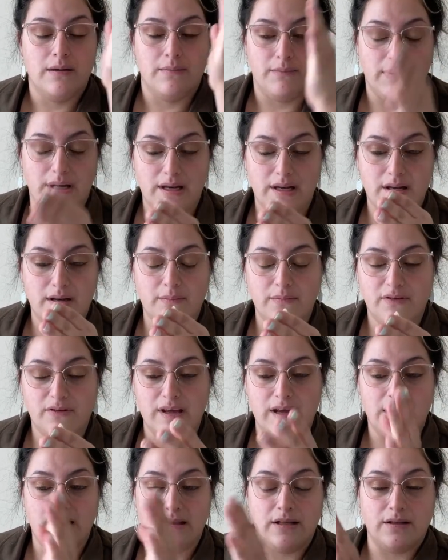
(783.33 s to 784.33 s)
medium
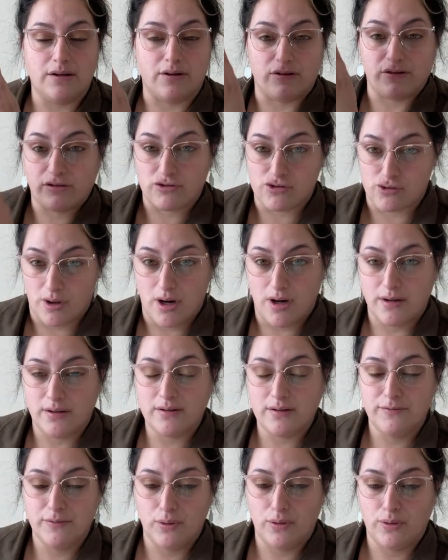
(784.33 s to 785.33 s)
scent and then there's
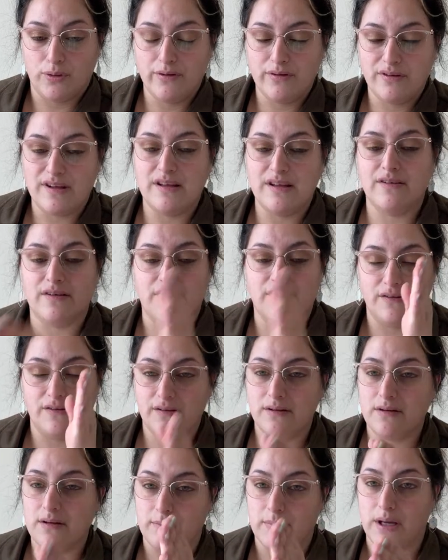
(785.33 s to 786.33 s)
strong floral scents. This is
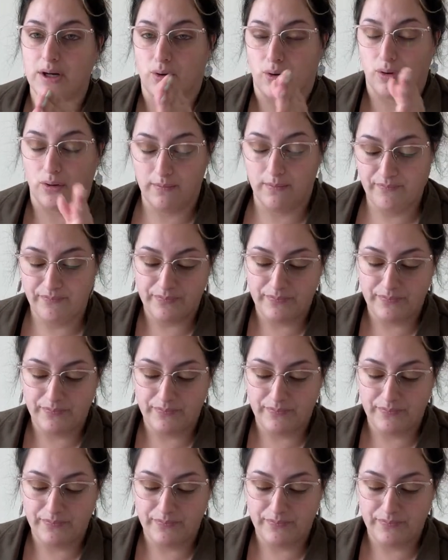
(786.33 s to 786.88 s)
in the middle.